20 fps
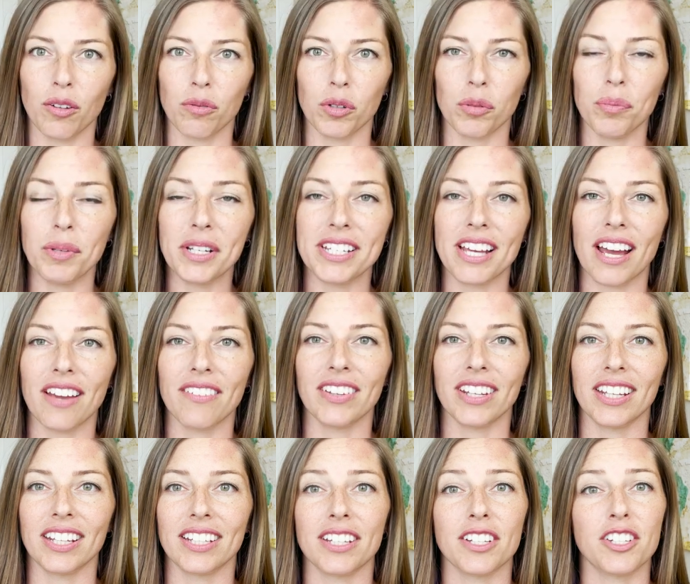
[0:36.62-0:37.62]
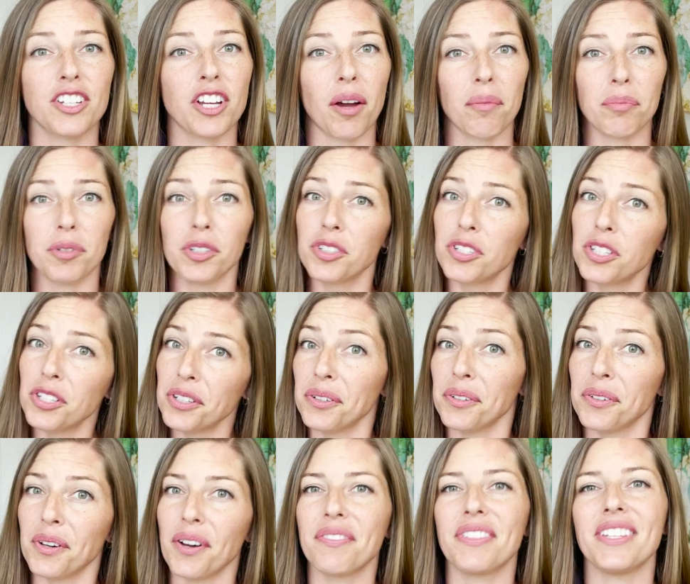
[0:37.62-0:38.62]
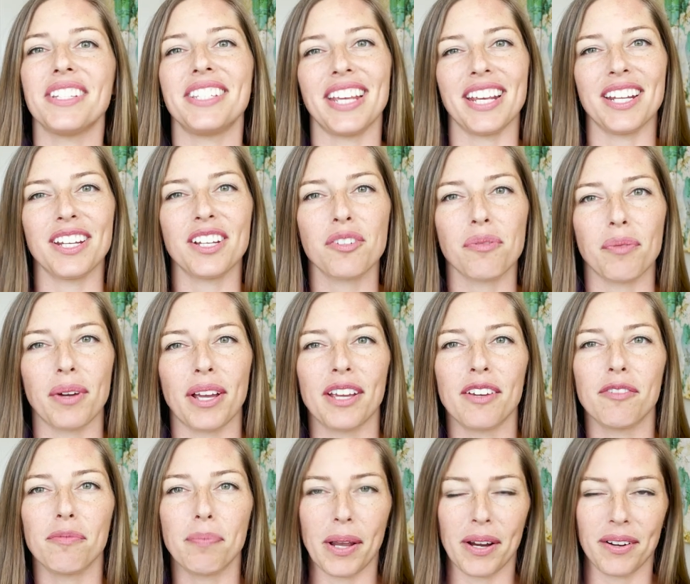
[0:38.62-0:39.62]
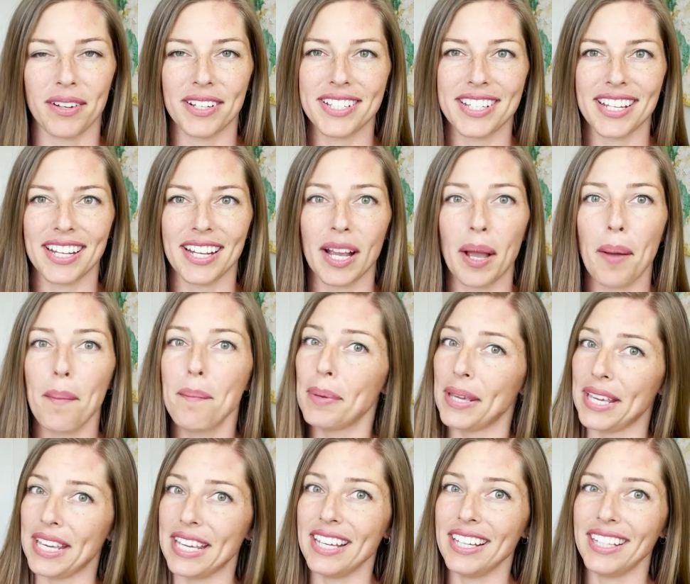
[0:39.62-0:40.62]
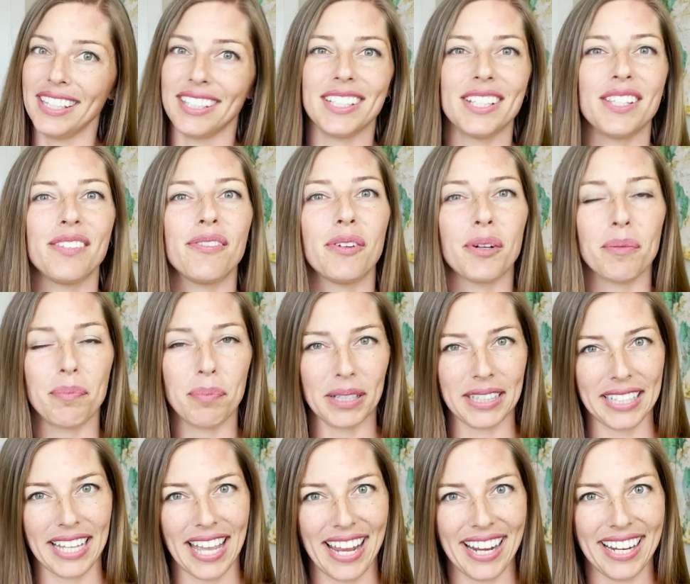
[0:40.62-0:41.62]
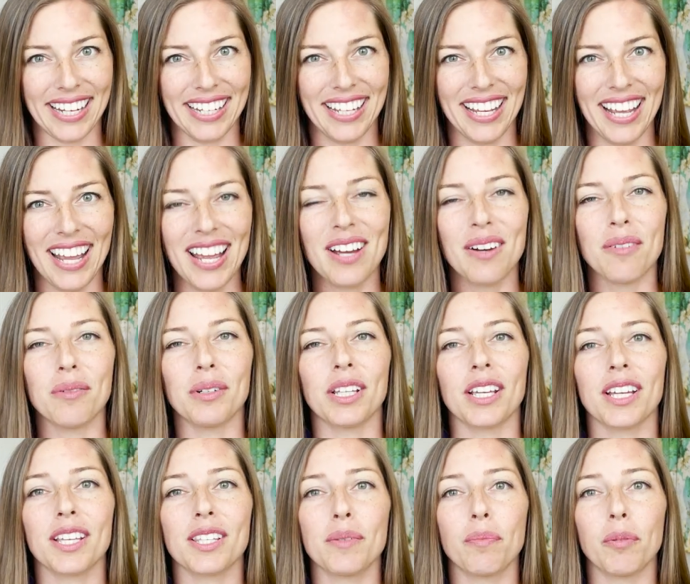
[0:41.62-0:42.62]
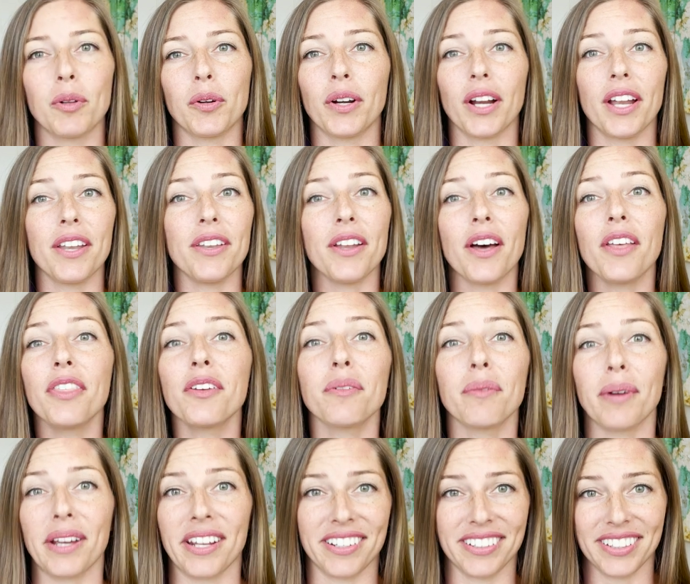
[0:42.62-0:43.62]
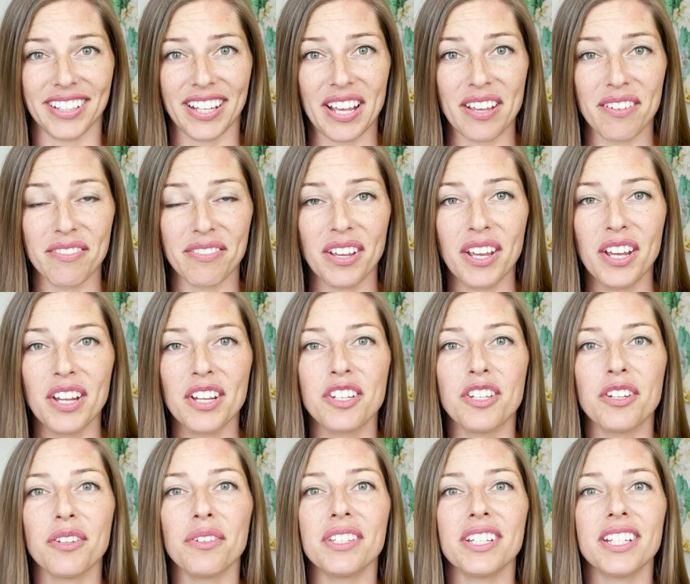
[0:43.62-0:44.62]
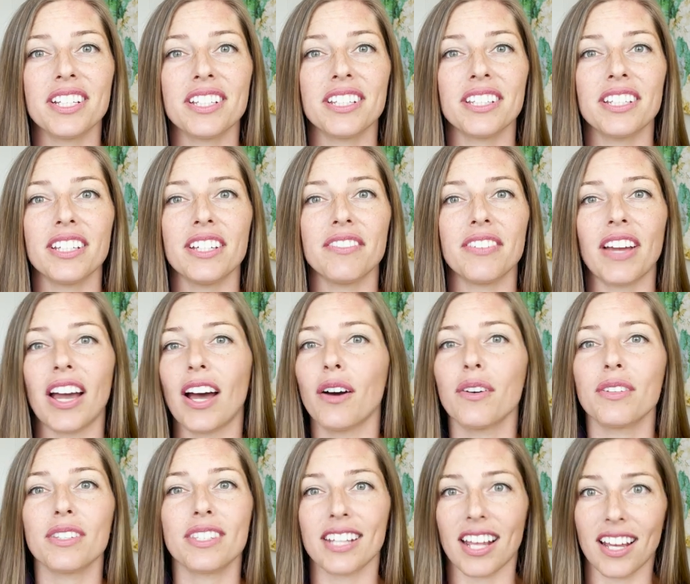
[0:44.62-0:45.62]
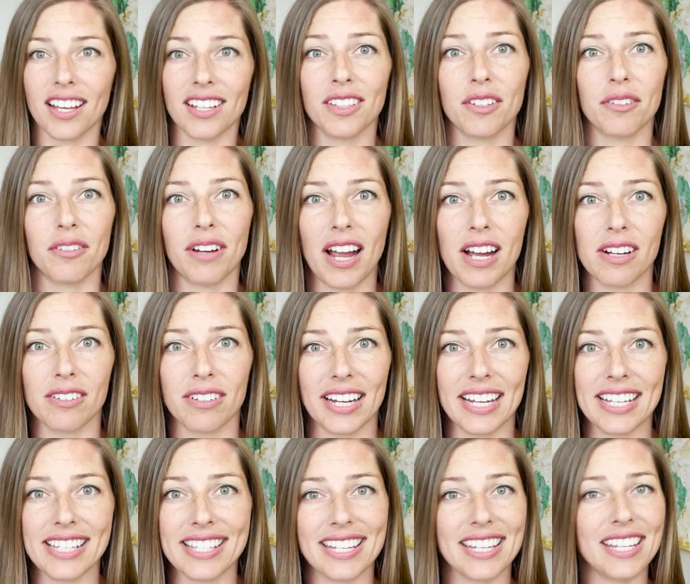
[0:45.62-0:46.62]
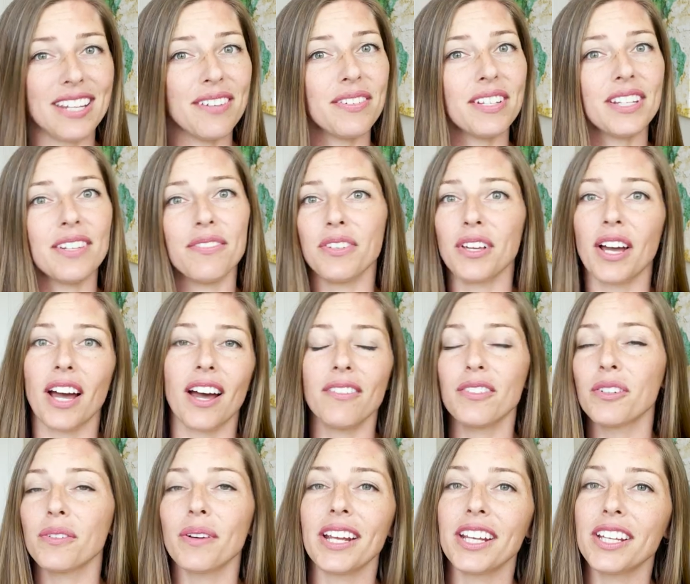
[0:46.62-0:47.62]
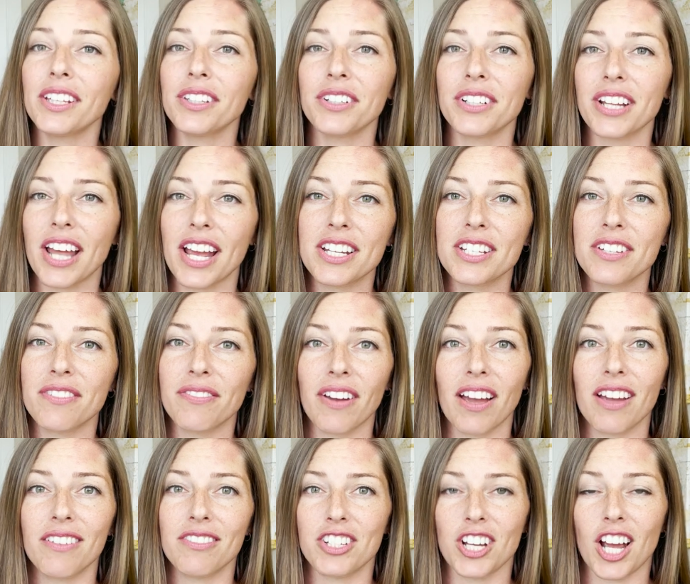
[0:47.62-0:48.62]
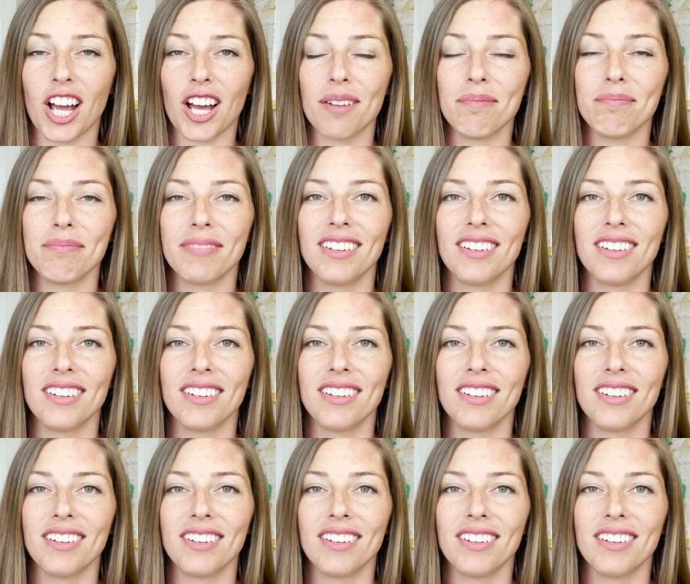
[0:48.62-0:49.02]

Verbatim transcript: we'll be diving into chapter two of the Danish way of parenting. P is for play. We'll explore another way to live, choosing to live outside the rat race, even if you have a regular nine to five job.